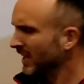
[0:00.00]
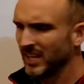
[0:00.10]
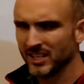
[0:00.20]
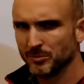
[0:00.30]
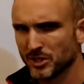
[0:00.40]

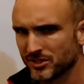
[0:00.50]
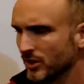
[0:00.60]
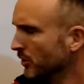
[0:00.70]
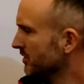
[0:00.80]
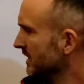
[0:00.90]
And I'm just
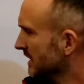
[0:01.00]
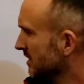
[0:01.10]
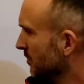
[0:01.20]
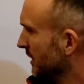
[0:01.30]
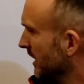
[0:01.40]
noticing
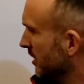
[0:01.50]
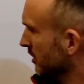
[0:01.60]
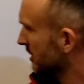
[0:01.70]
something here.